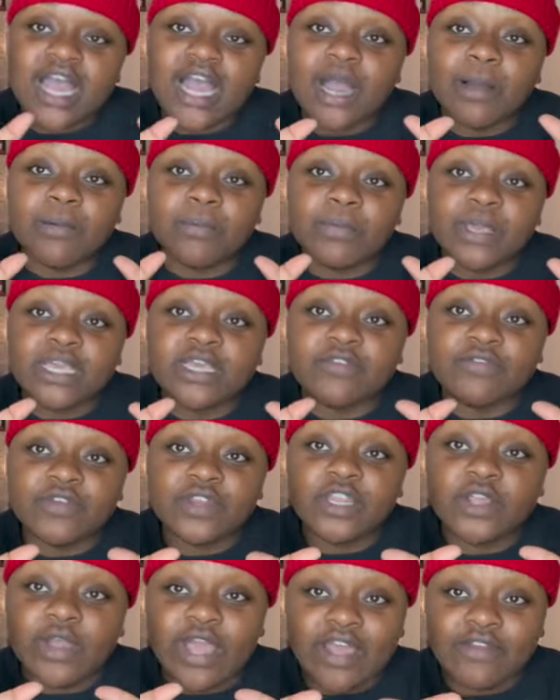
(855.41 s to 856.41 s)
I'm gonna make a
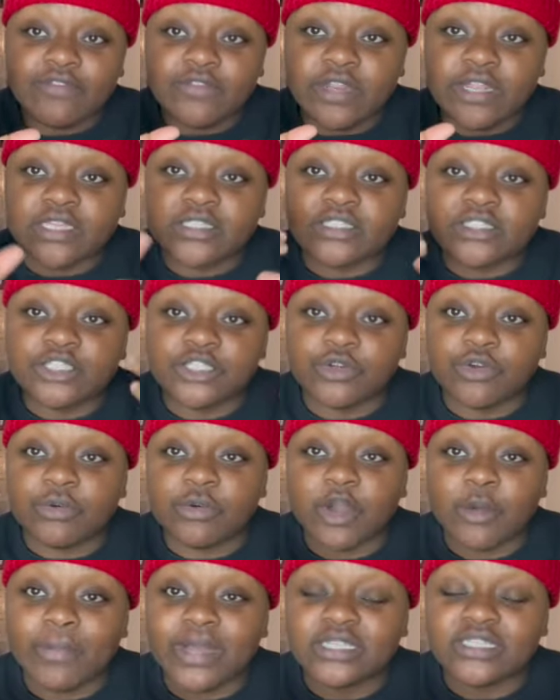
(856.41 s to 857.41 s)
video after this showing
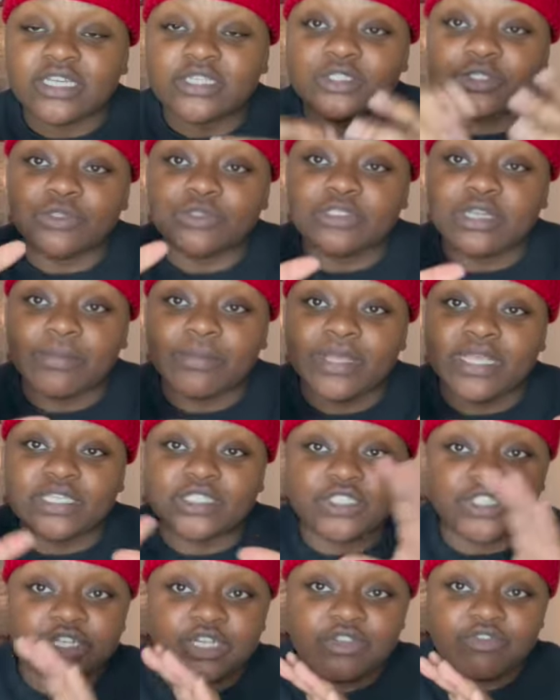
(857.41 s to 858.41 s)
all my tattoos and I'm gonna
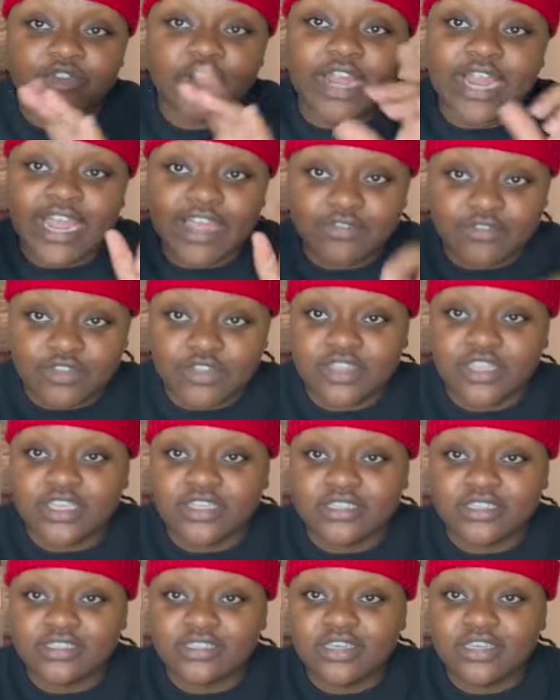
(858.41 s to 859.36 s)
insert it right after this.